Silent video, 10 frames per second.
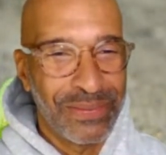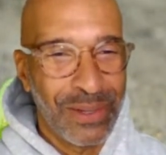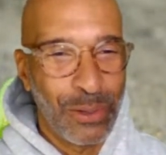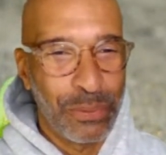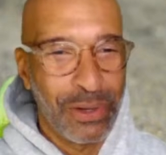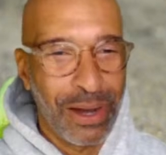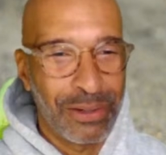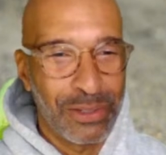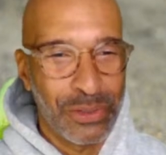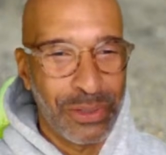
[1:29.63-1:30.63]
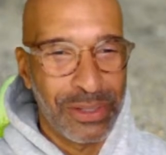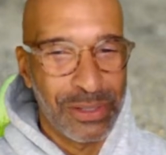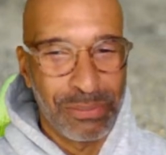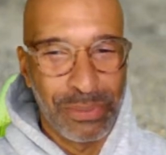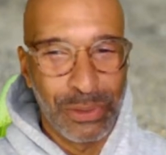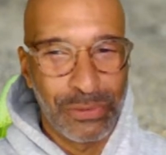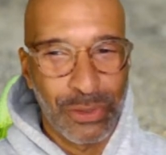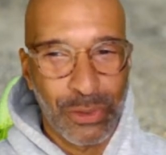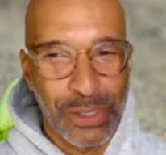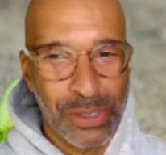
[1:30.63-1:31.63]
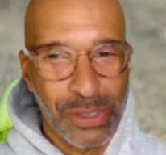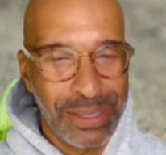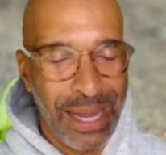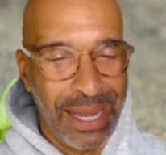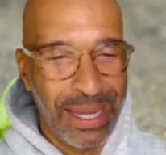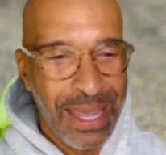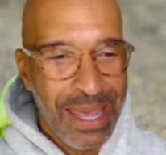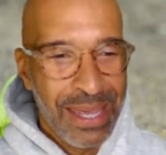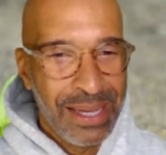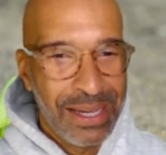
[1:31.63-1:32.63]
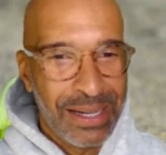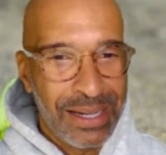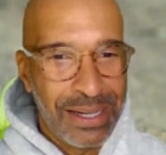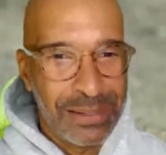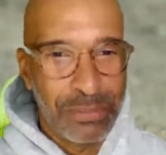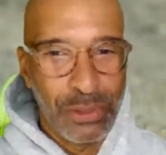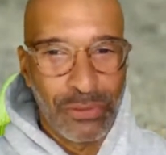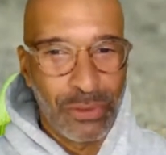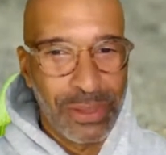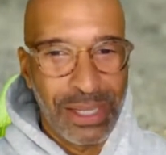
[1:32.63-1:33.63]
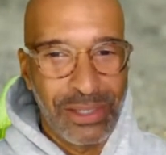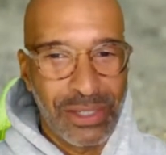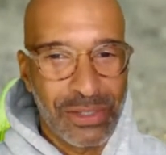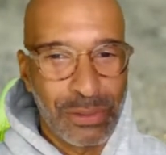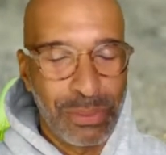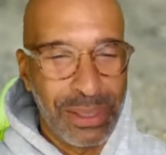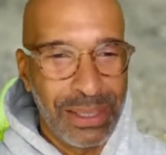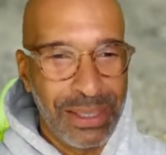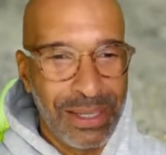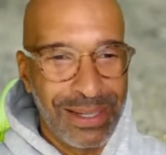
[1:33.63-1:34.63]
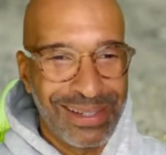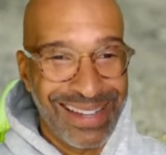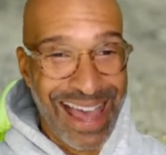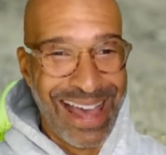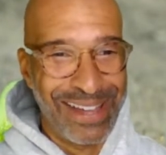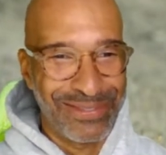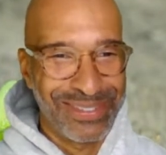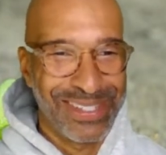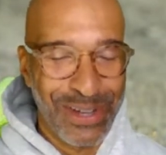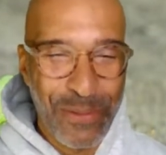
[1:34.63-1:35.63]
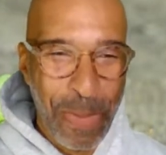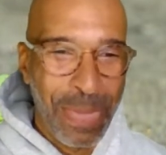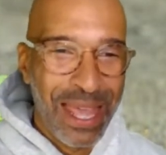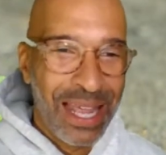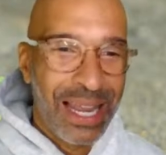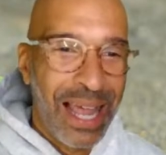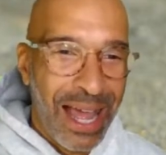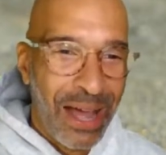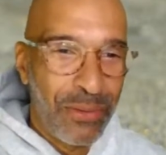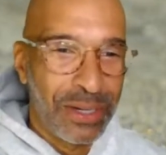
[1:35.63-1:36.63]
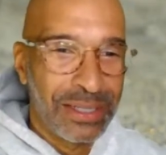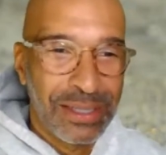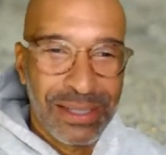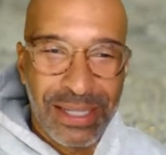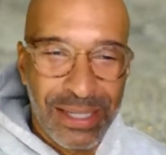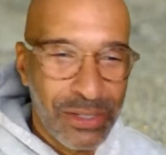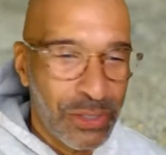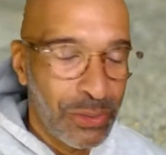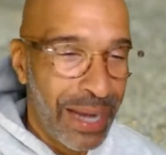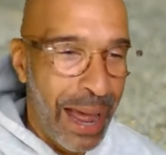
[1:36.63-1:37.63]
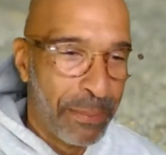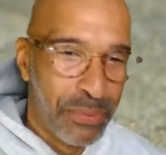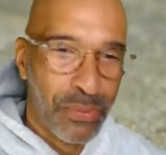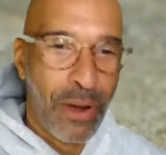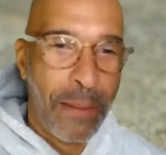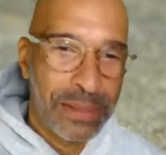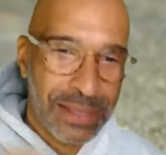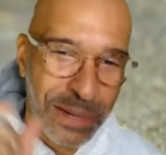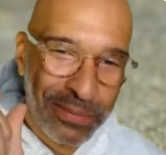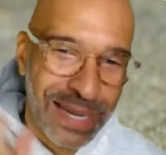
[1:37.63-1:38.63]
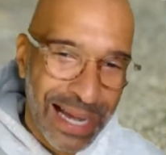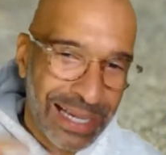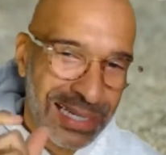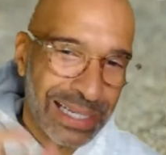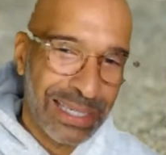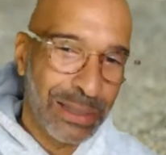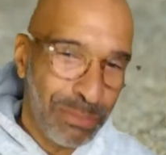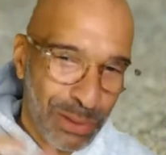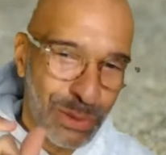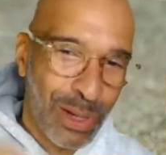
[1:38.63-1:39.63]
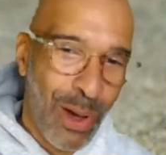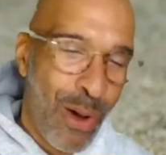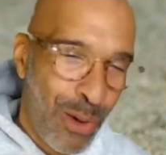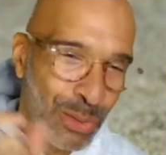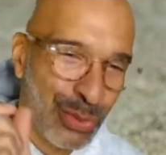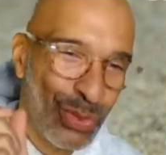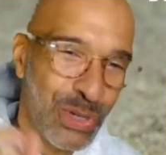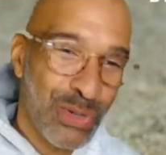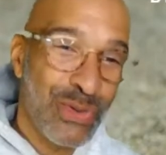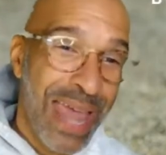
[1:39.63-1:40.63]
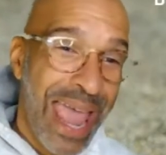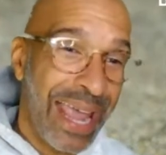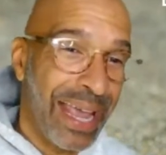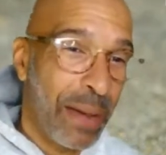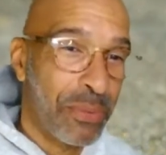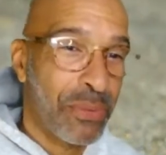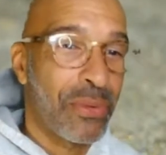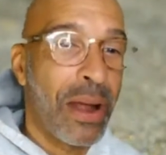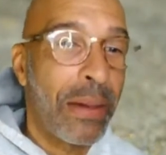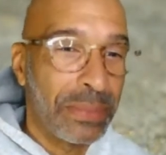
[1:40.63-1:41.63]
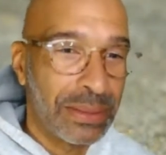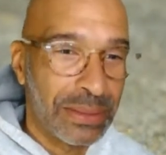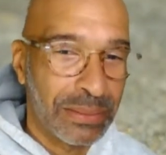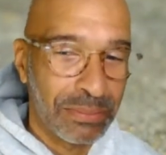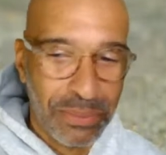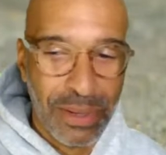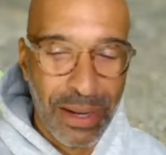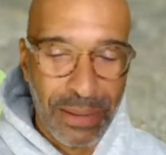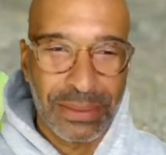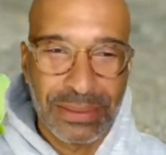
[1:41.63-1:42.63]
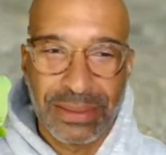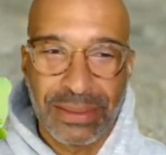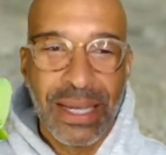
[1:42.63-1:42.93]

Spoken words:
Hope you're out enjoying this beautiful, crisp day. It's a beautiful day just to be alive. So, I want to get into it. I promise I'm not going to keep you long today. I promise. I promise.